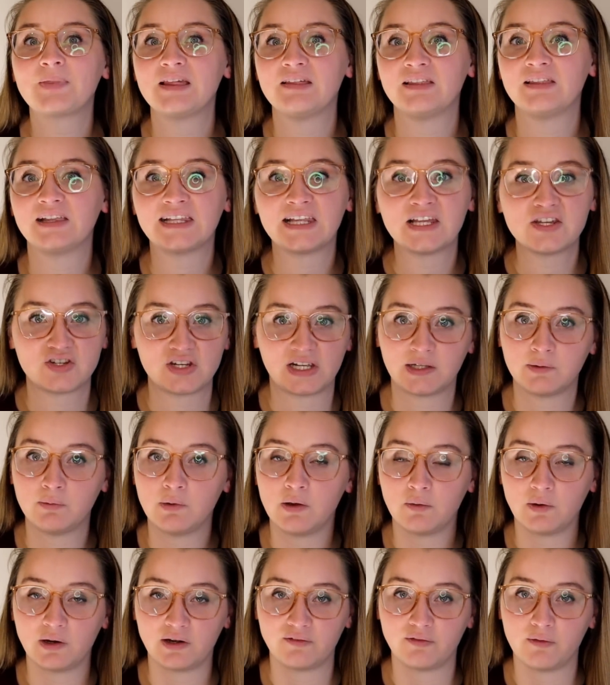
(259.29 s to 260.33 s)
This is just
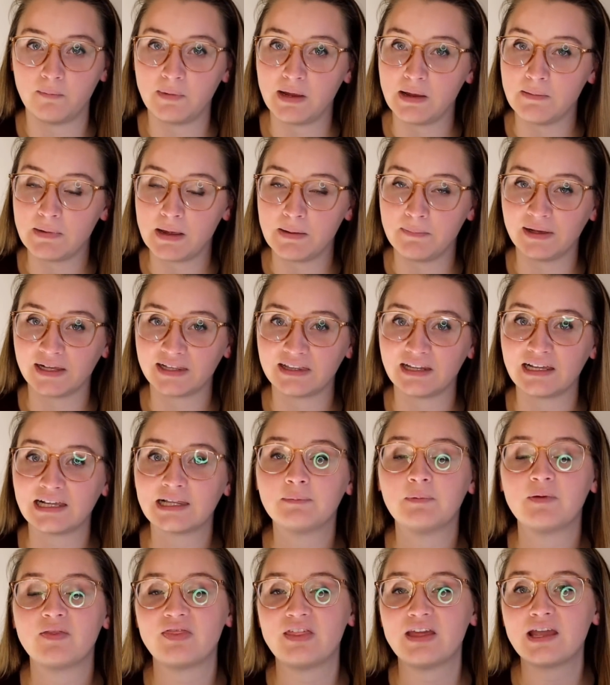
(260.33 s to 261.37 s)
what worked for me in my business,
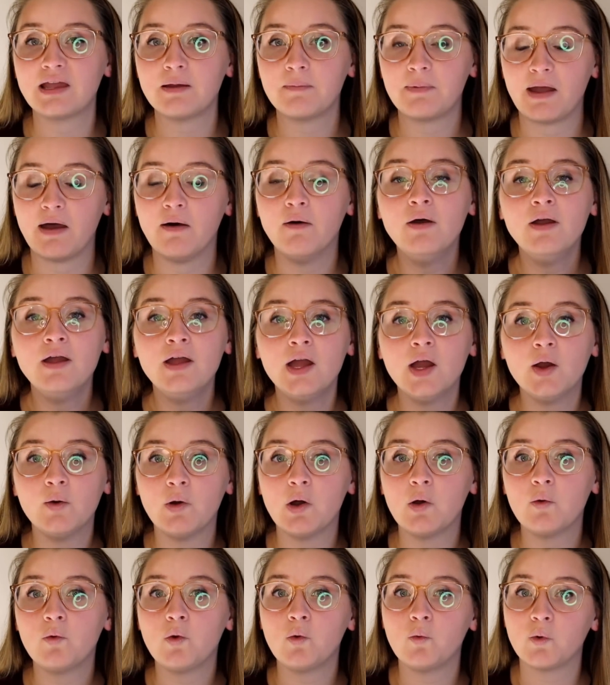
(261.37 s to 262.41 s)
but think about
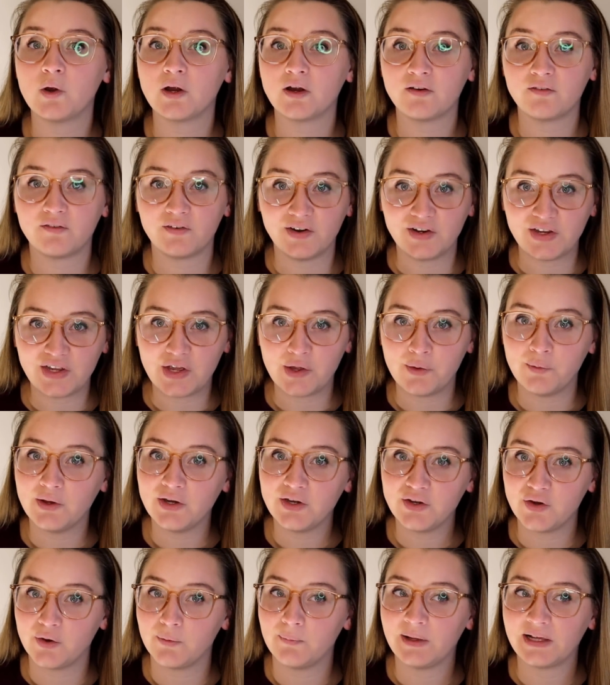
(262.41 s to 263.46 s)
what will work for you
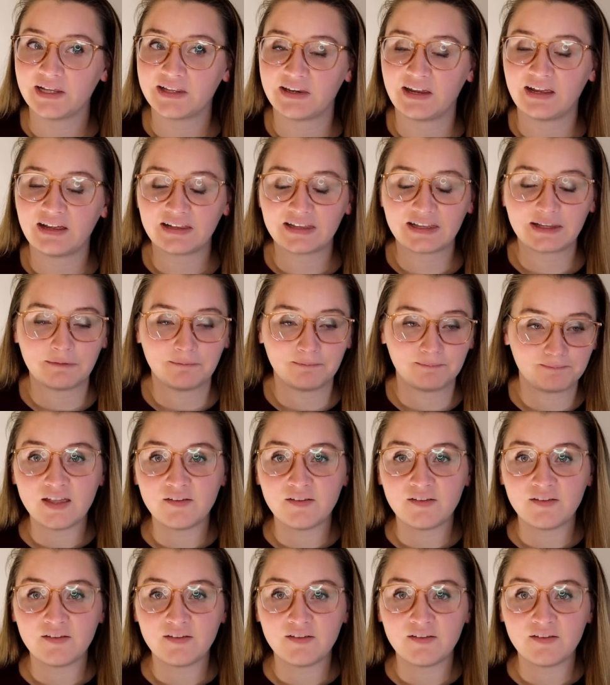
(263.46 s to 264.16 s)
in your business.